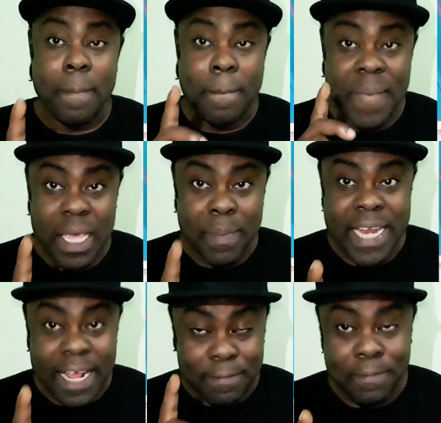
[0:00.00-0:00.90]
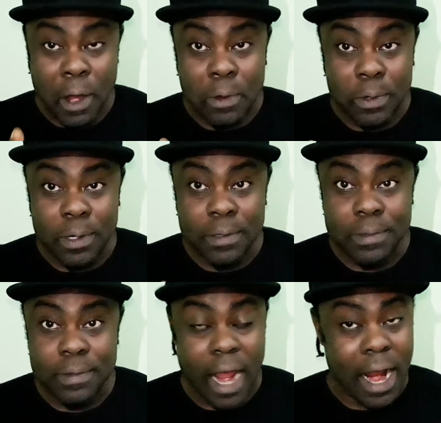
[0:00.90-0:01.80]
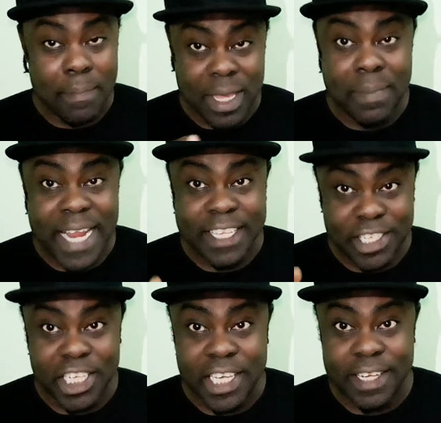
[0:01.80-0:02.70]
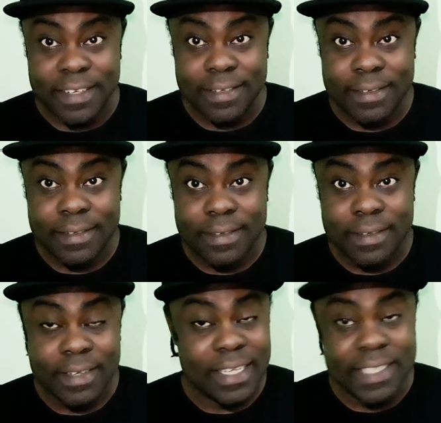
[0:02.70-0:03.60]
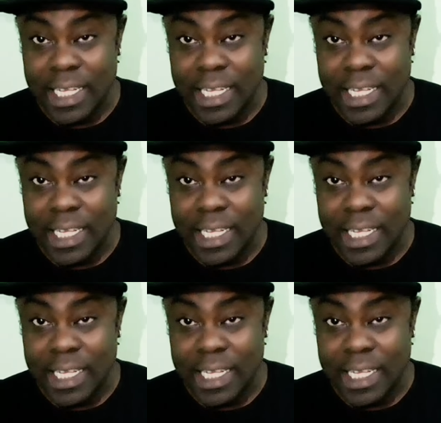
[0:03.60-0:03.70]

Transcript: Maybe that fowl or maybe that chicken is